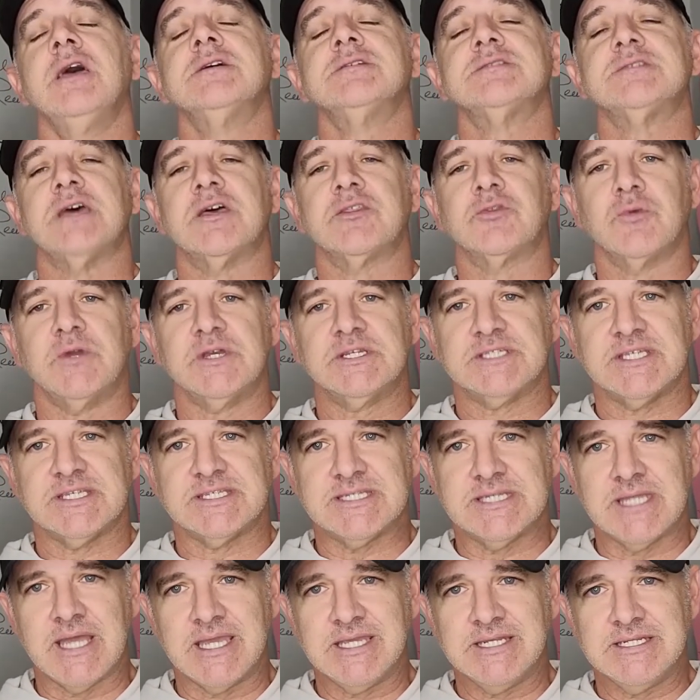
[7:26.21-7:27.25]
Seth Riggs is
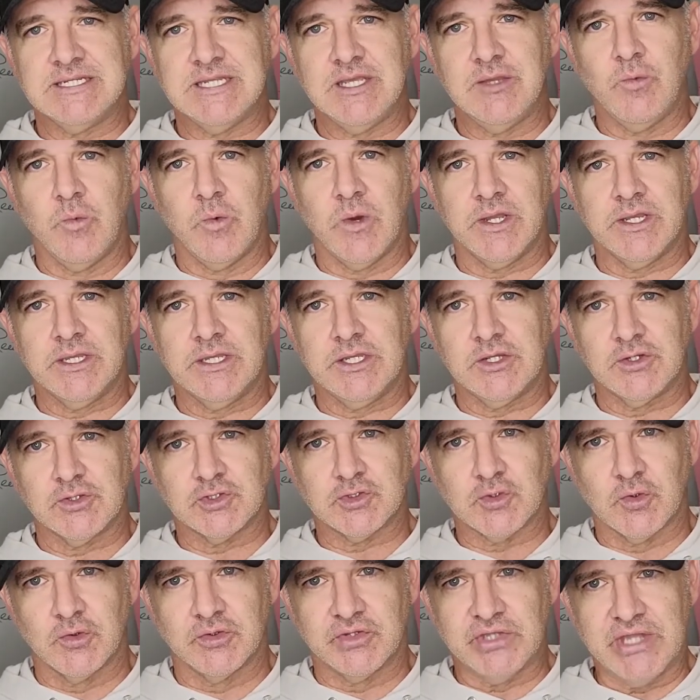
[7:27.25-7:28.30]
91
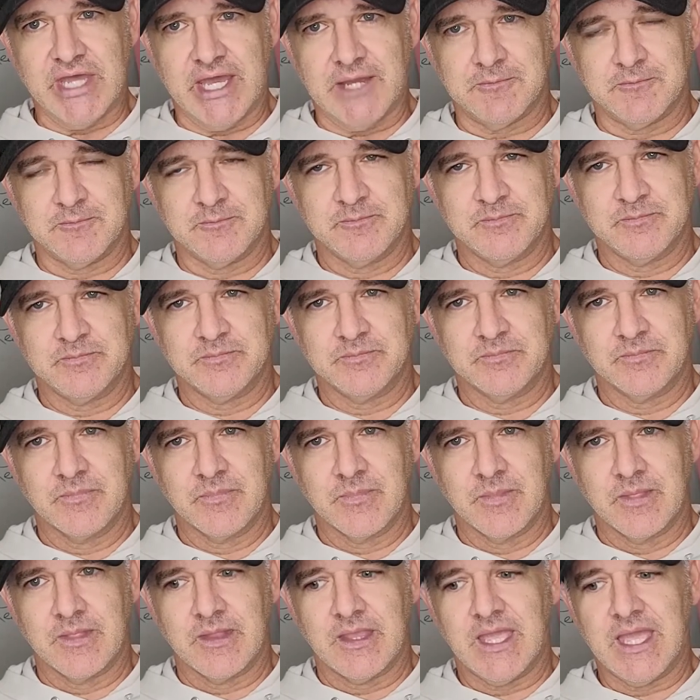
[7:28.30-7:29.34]
years old now.
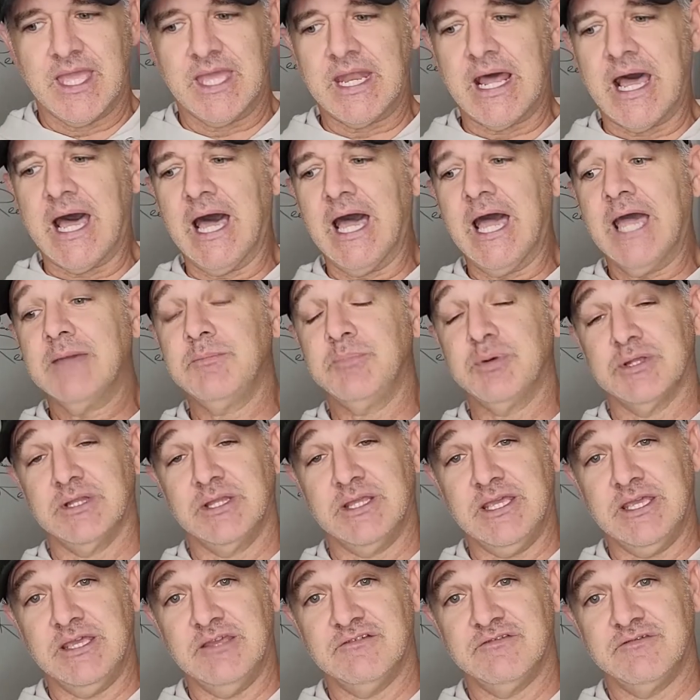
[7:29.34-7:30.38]
And I
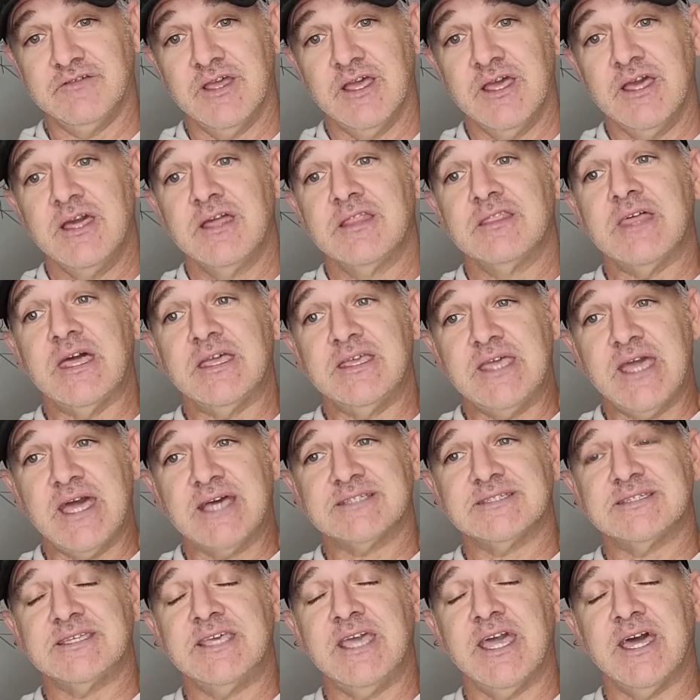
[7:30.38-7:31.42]
believe that,
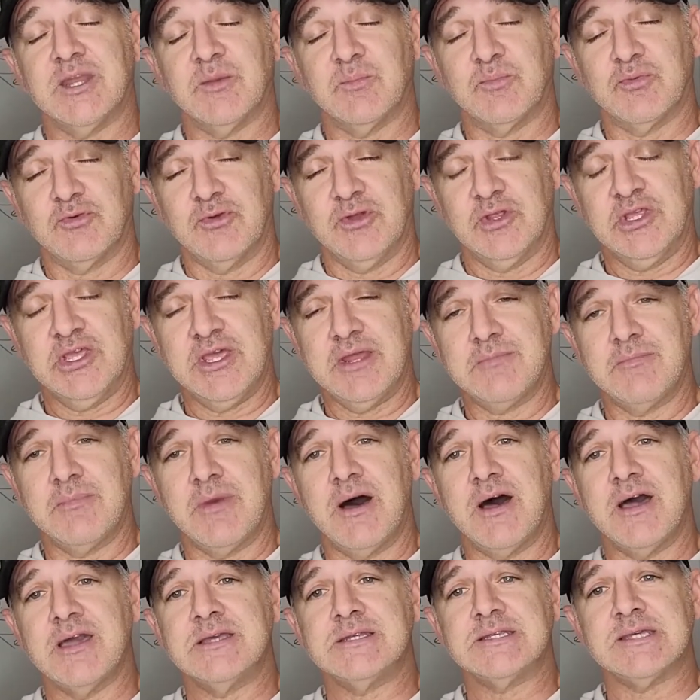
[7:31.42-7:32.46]
yes, he had a brilliant
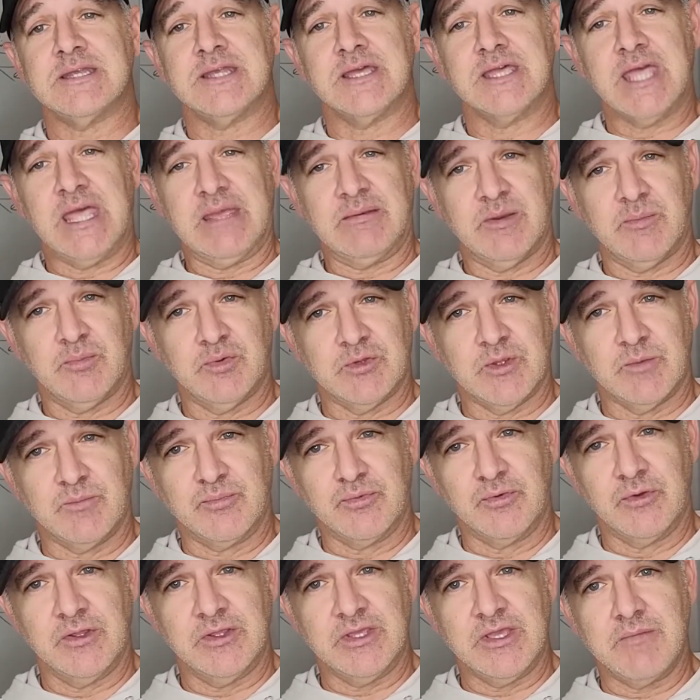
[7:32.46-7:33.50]
mind and it came up with a
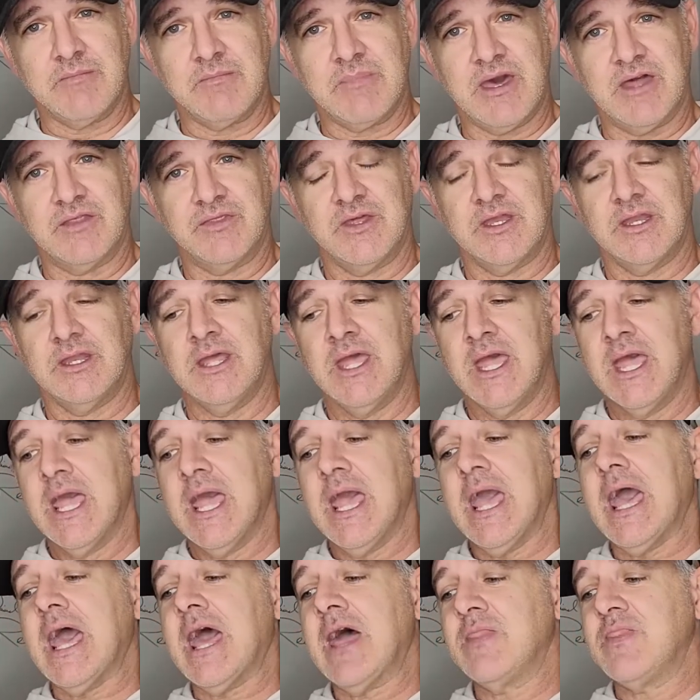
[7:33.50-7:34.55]
brilliant method,
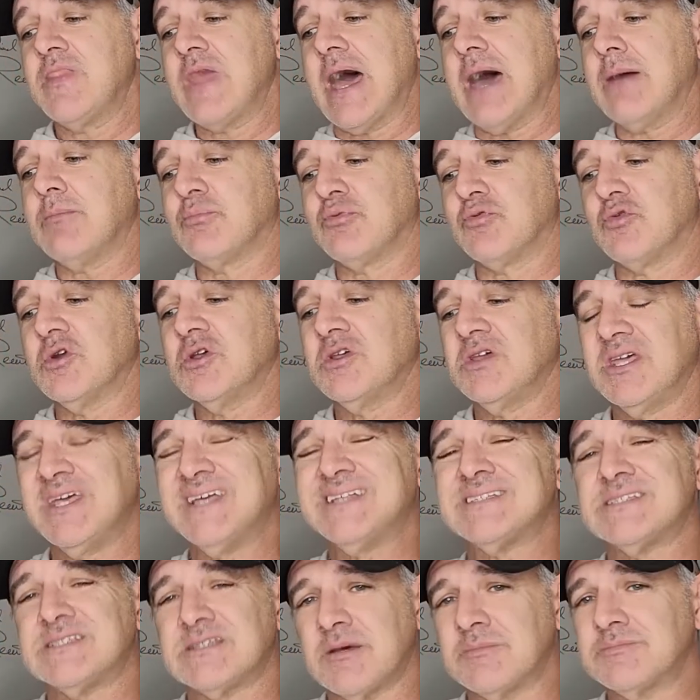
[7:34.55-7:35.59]
and that
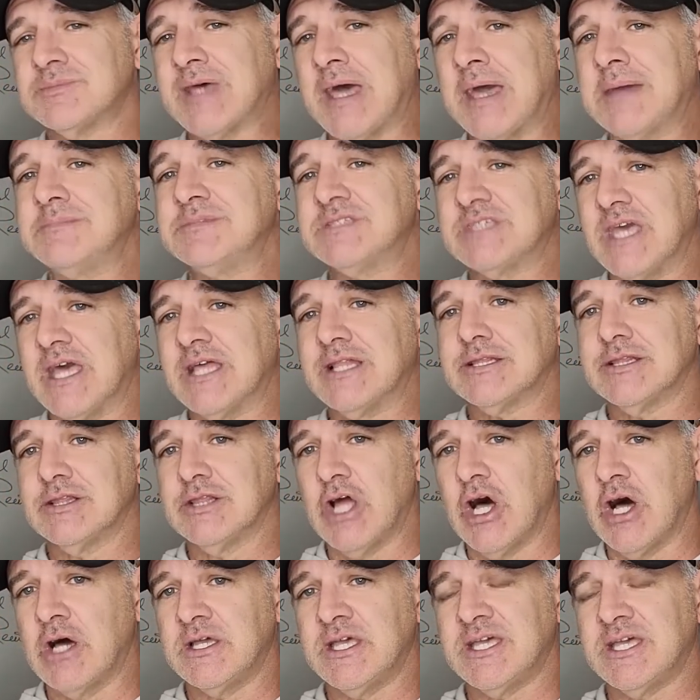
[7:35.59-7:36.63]
brilliance sometimes gets
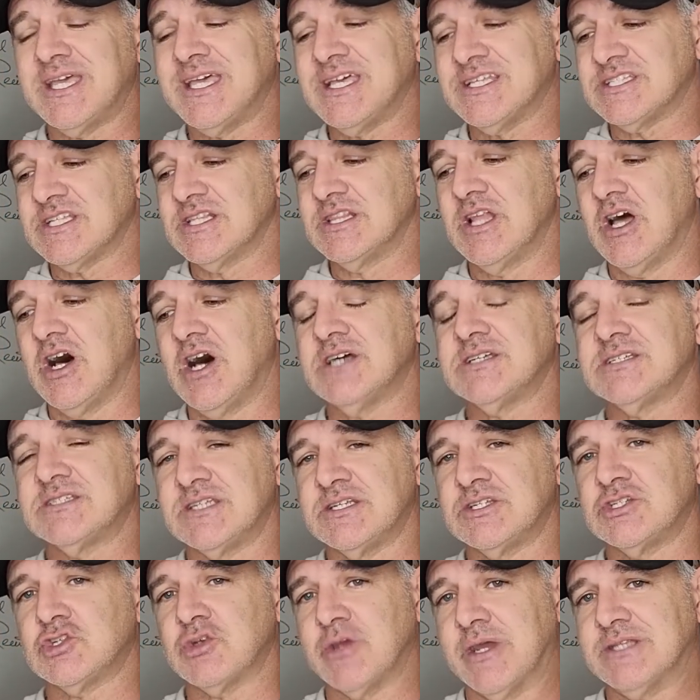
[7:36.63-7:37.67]
lost
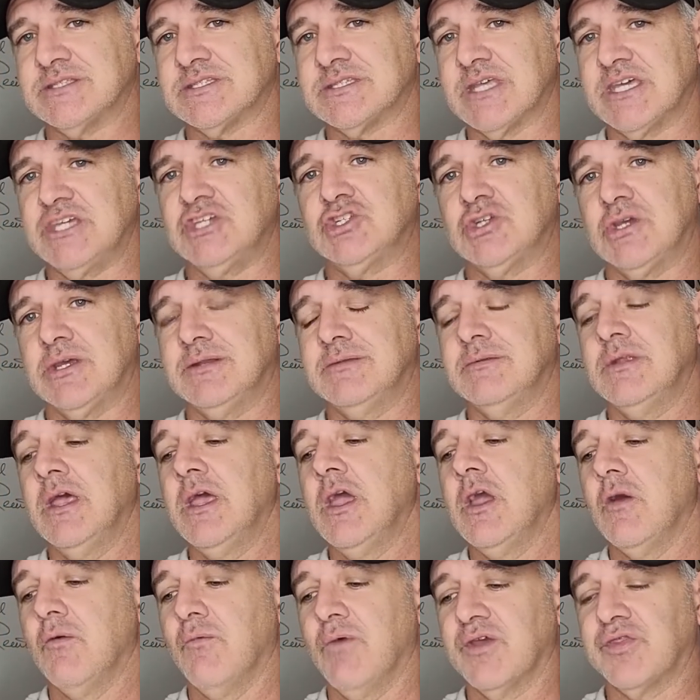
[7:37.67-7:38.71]
in translation
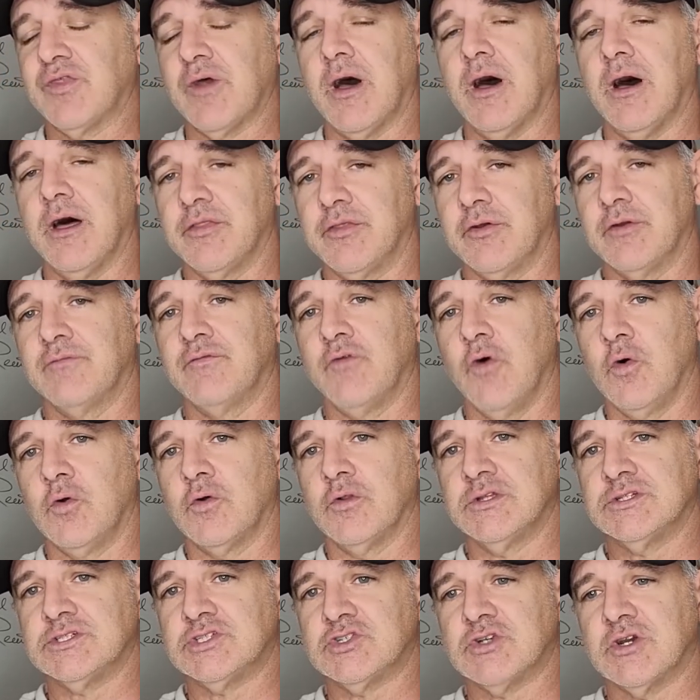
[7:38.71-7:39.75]
with other
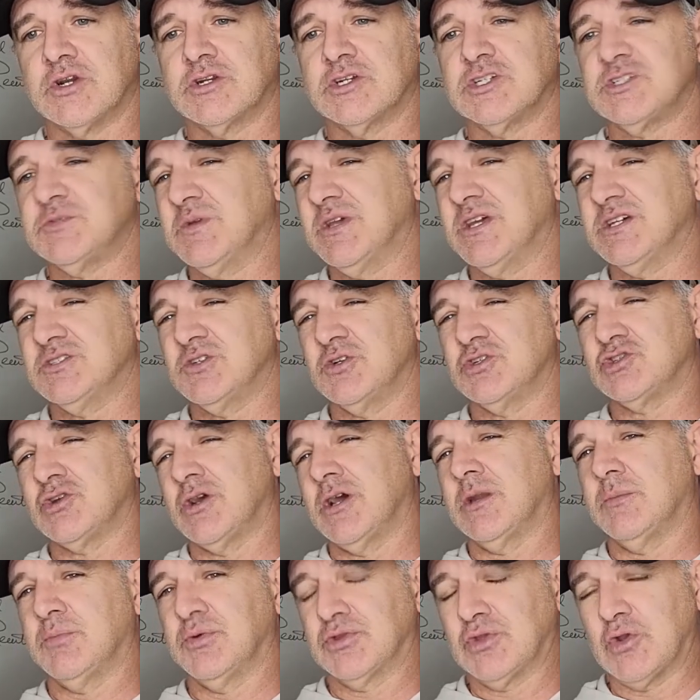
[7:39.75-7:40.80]
vocal instructors because they're
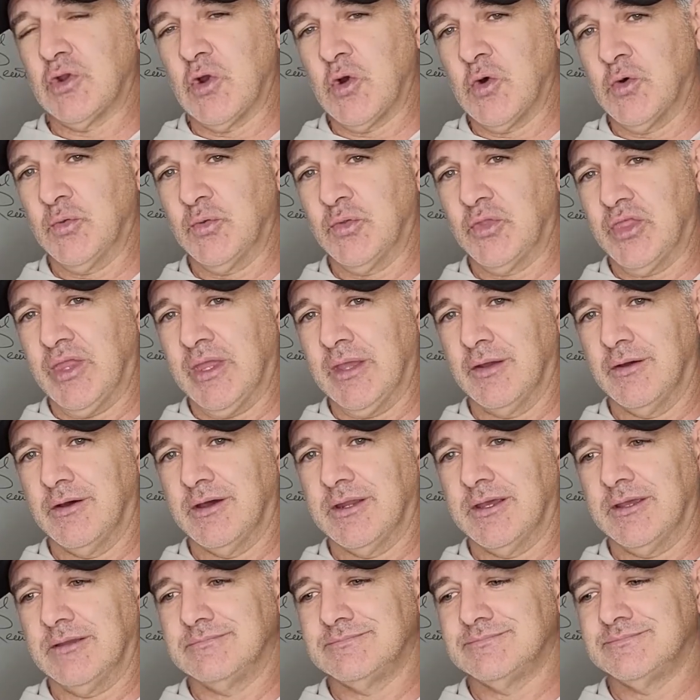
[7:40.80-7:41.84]
trying to put their own thing
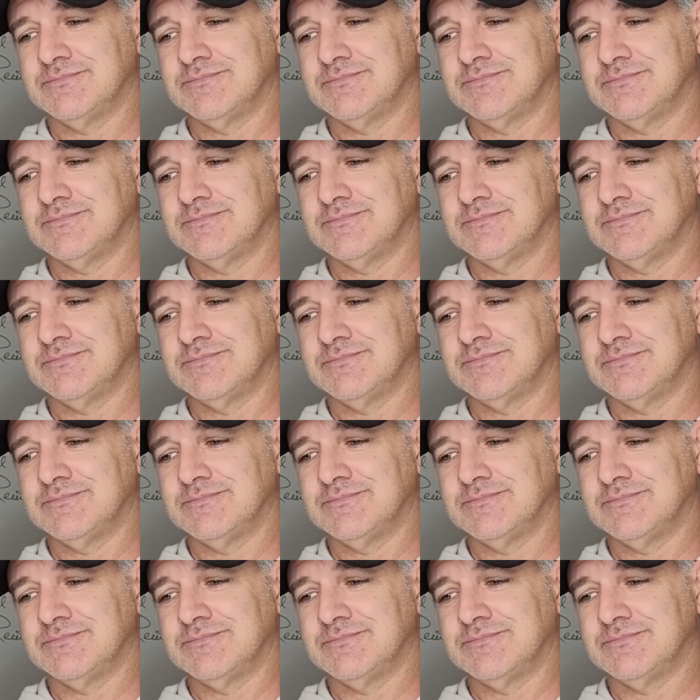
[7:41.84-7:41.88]
on it.